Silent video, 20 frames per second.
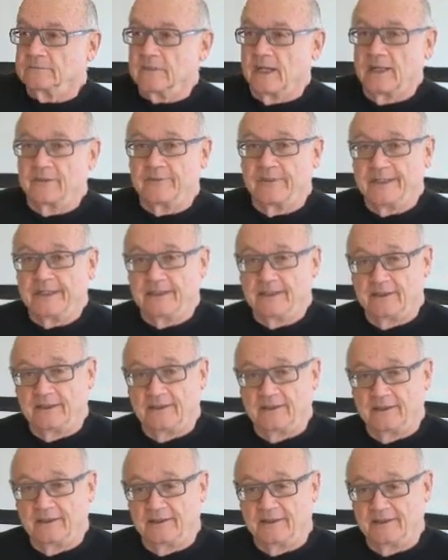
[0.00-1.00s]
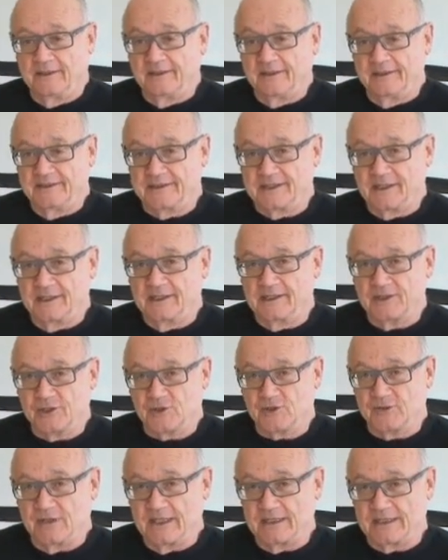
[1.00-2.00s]
I read it in its English
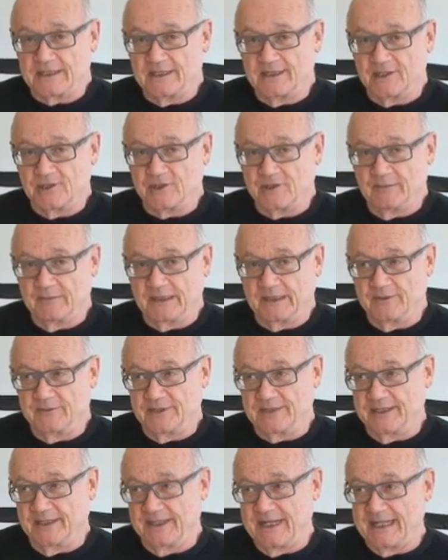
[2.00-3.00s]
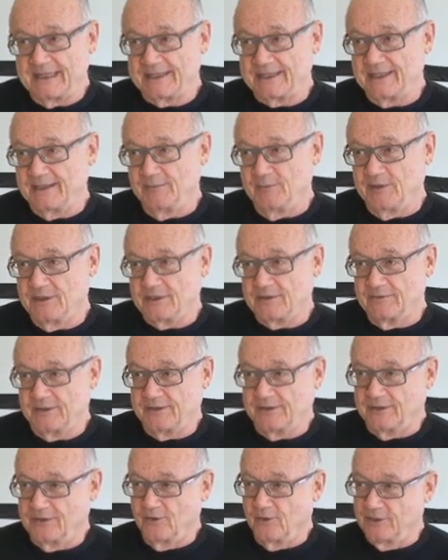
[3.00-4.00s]
translation, but it was a Nazi book
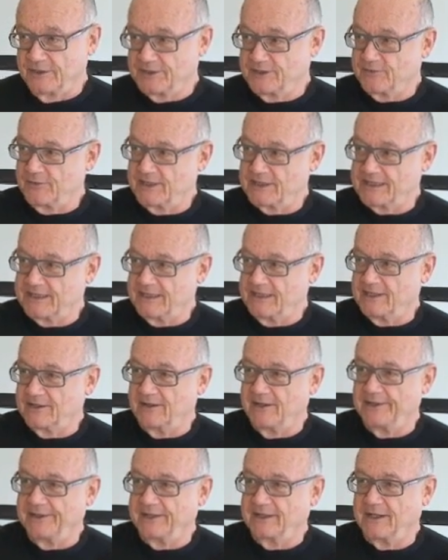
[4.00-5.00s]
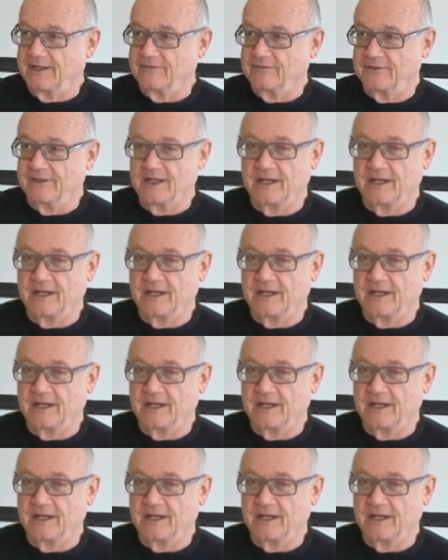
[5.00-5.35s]
with a gold swastika on the cover.